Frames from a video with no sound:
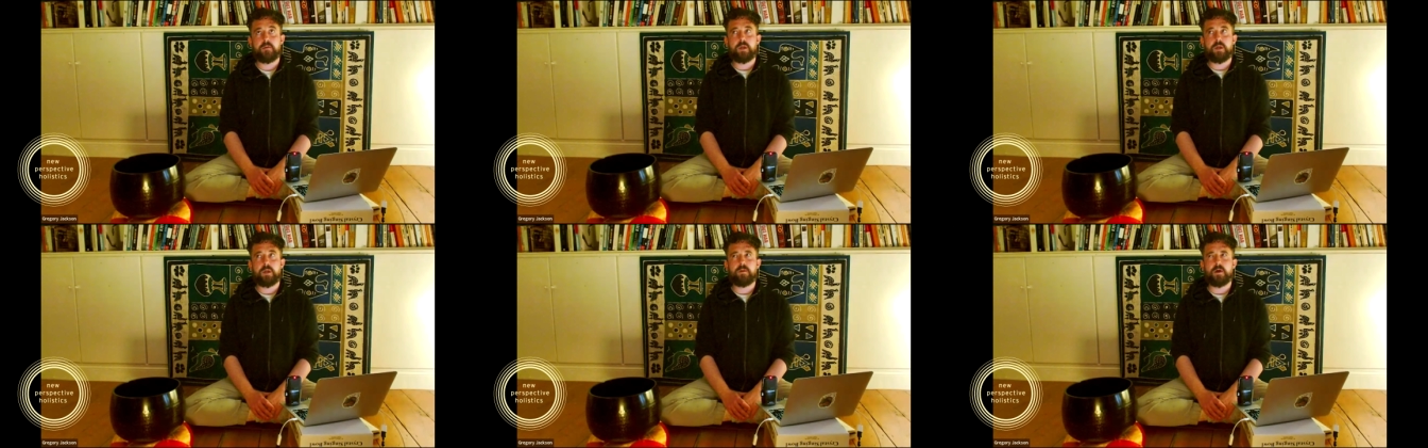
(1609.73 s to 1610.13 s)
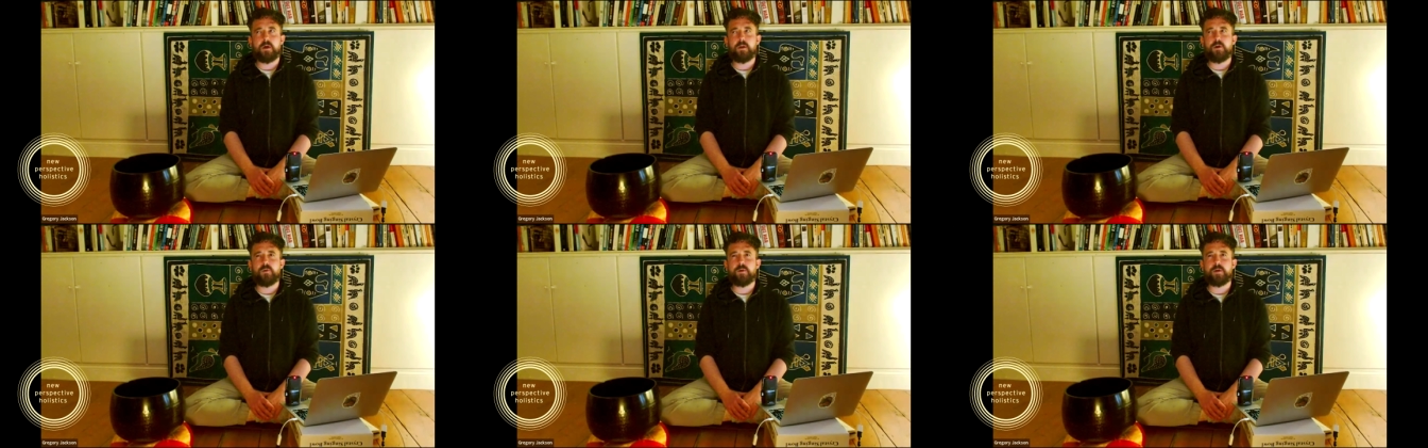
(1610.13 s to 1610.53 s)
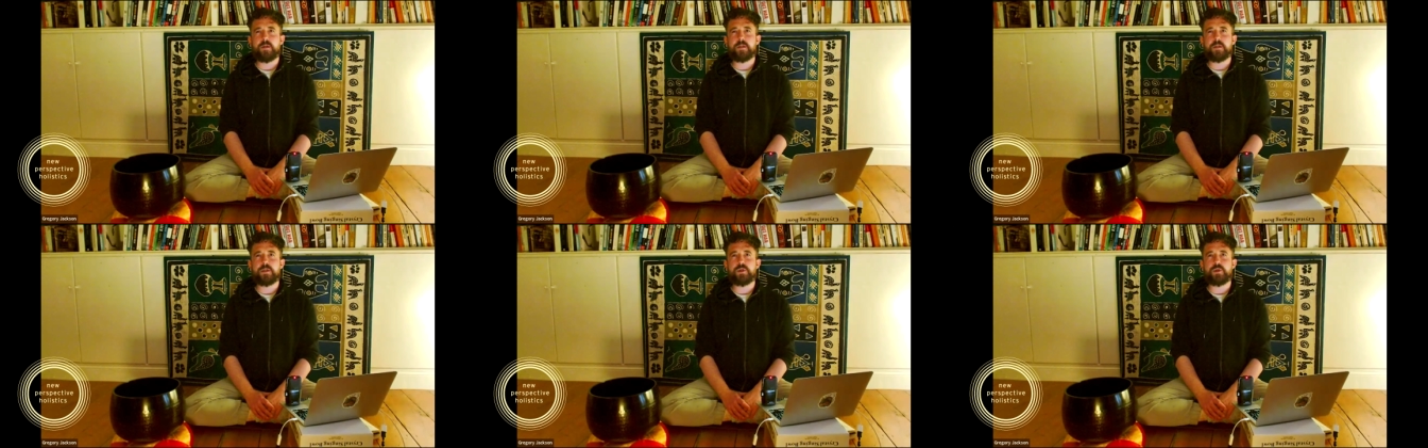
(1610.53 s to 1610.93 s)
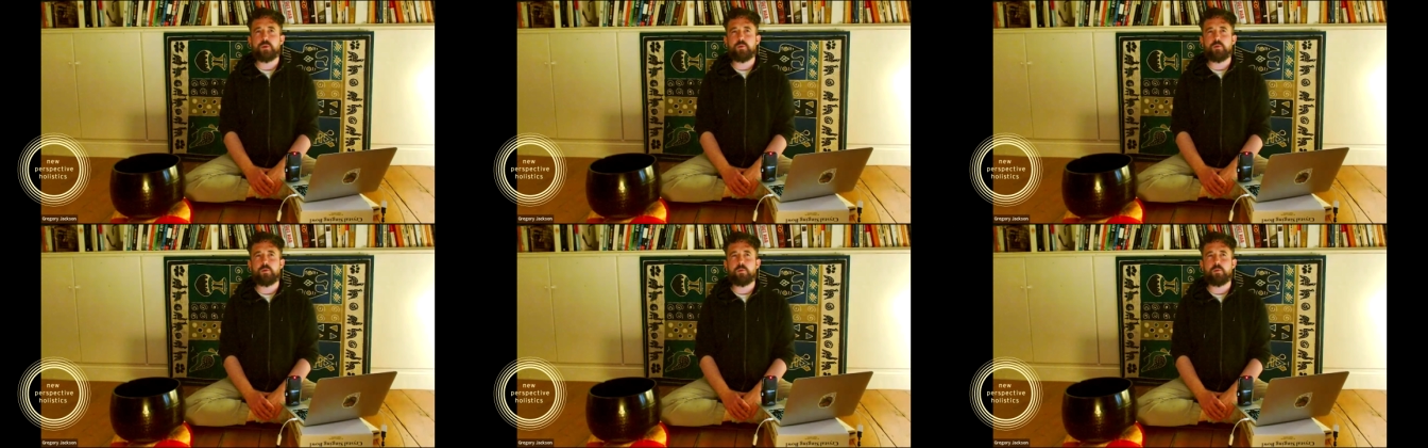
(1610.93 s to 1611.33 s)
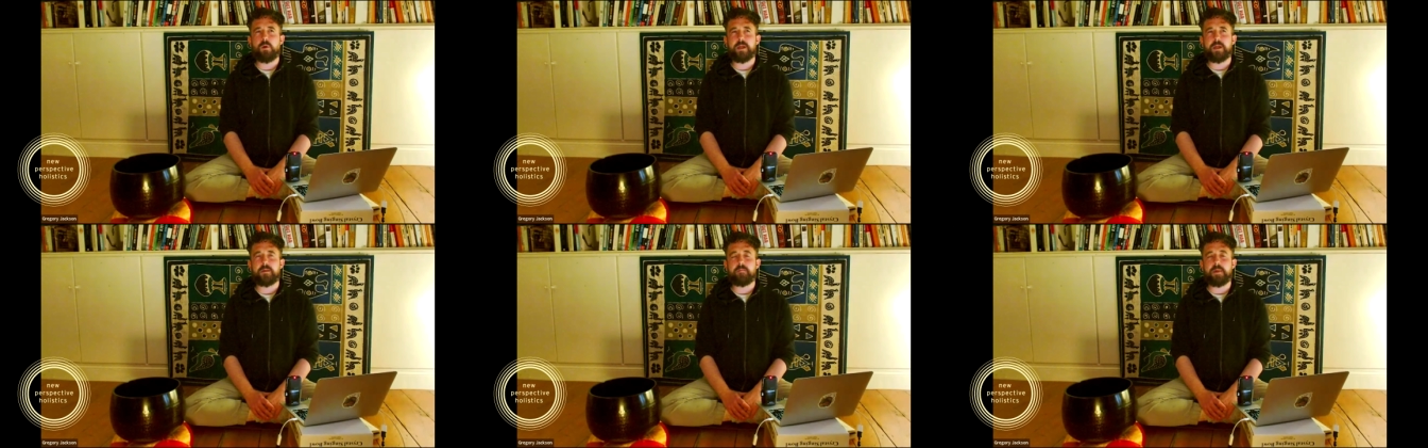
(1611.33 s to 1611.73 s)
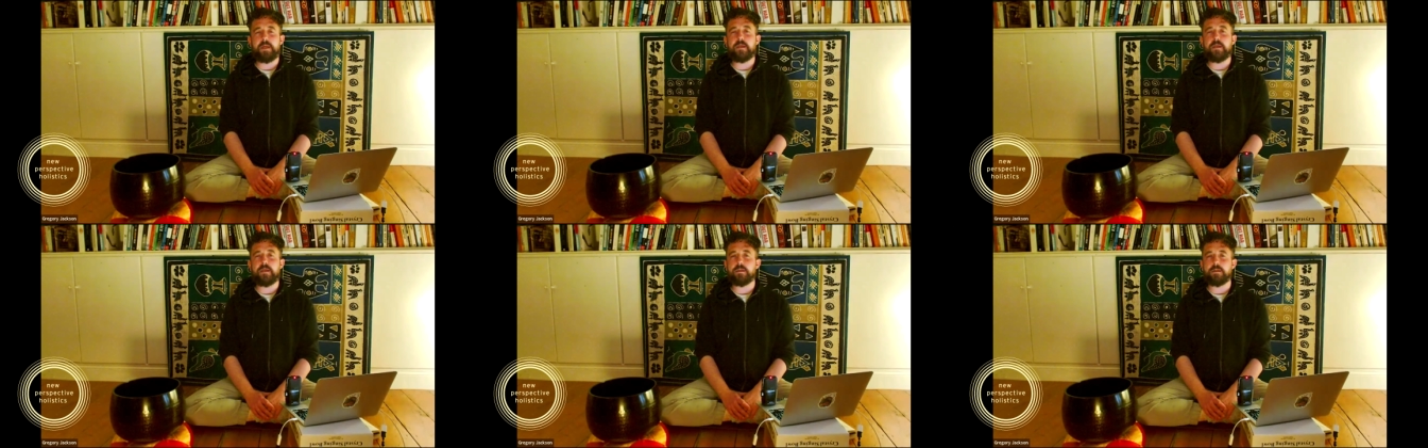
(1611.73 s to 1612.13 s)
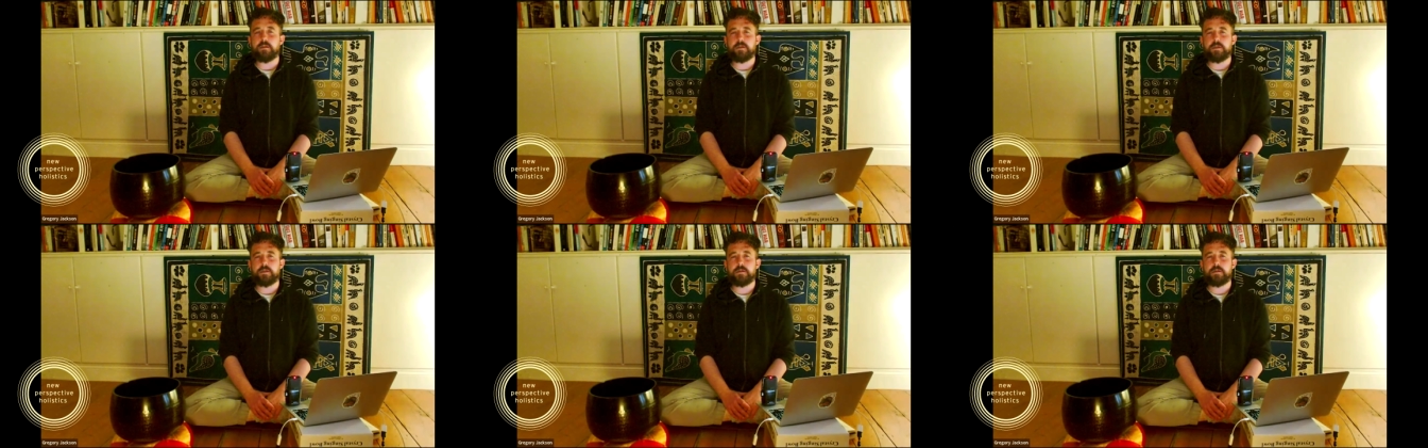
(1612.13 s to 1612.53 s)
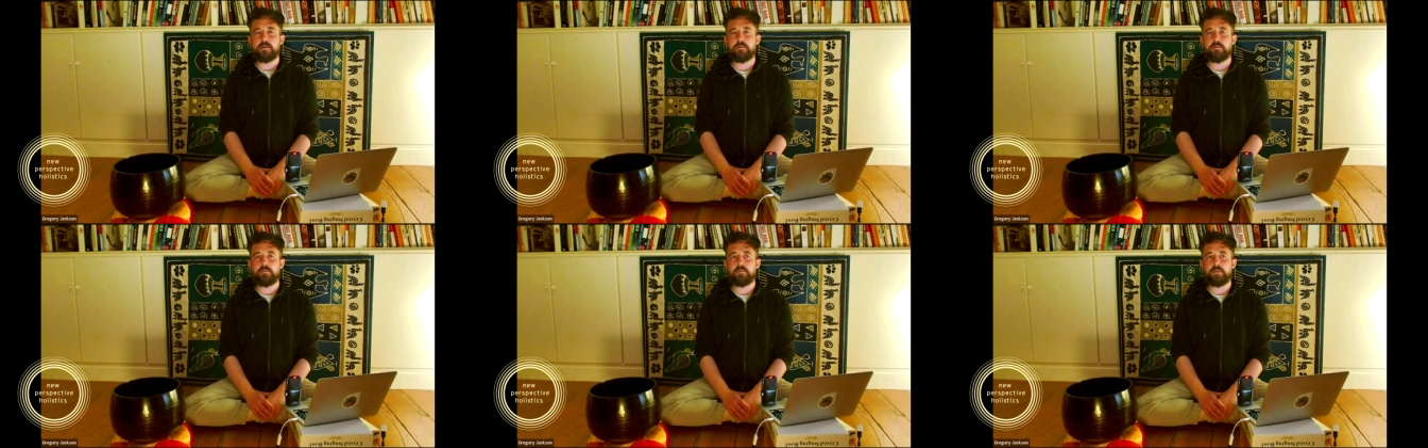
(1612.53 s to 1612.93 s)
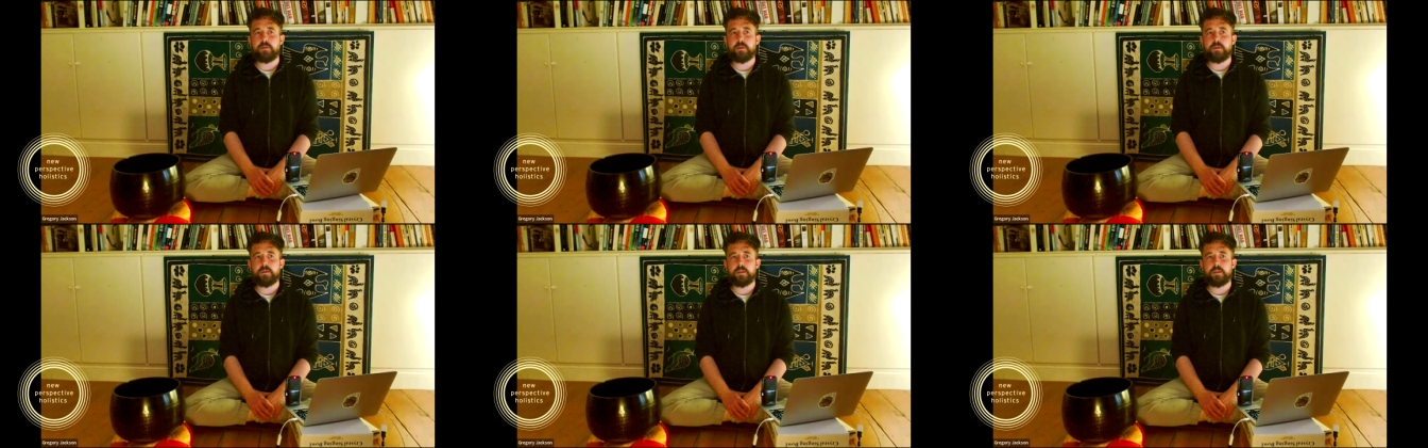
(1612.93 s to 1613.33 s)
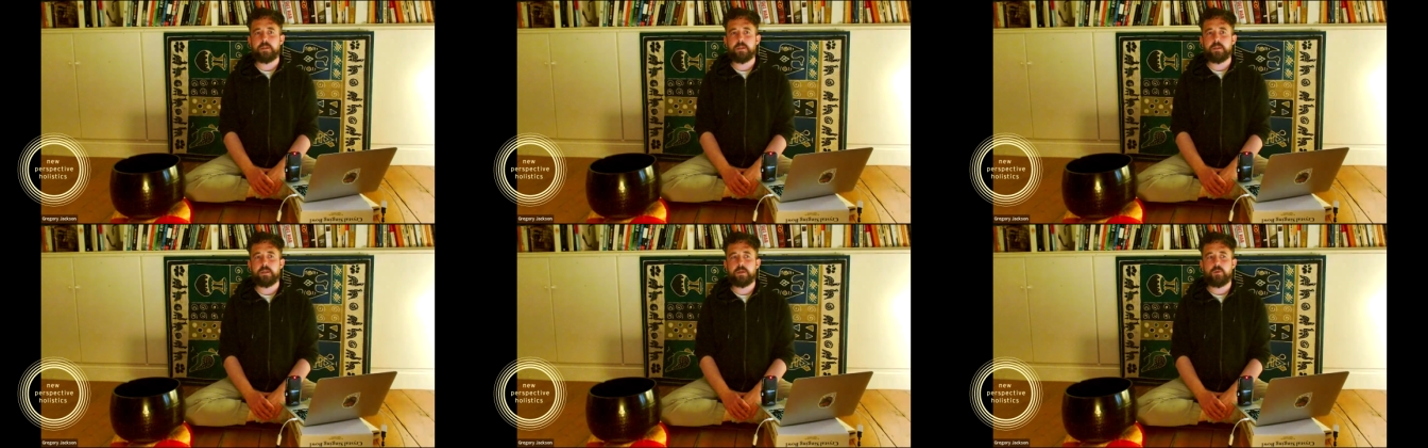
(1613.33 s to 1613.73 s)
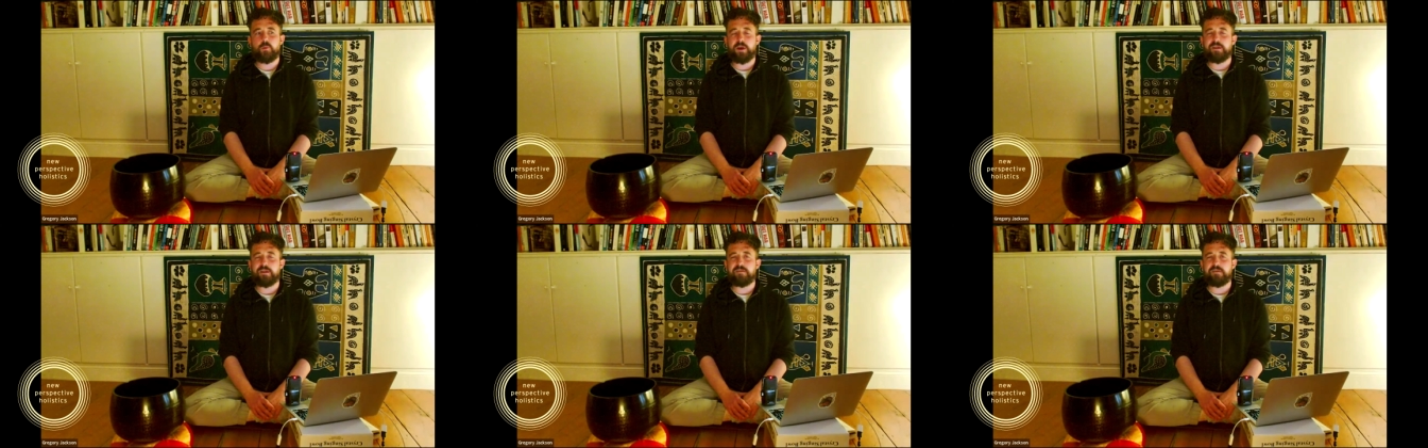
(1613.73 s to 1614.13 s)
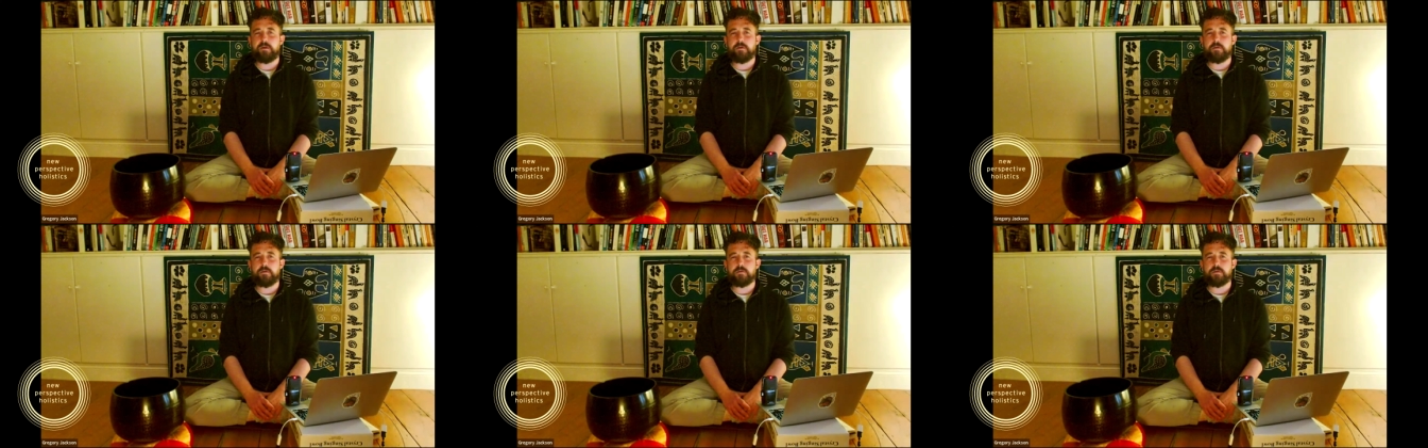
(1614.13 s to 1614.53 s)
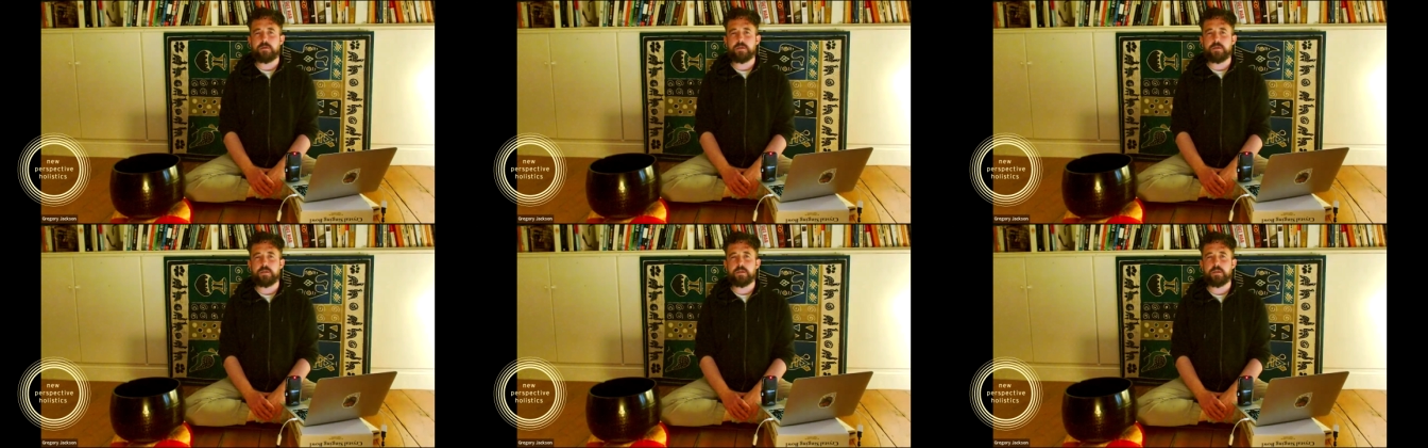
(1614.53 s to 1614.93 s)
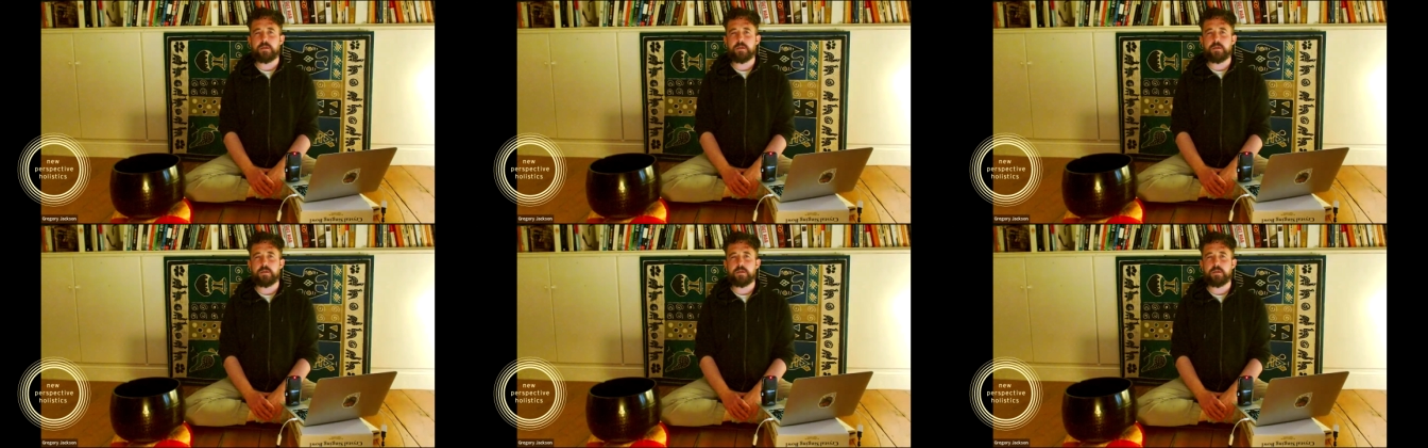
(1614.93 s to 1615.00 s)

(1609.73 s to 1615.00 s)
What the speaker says: But I'm not always sure what it means when it's used.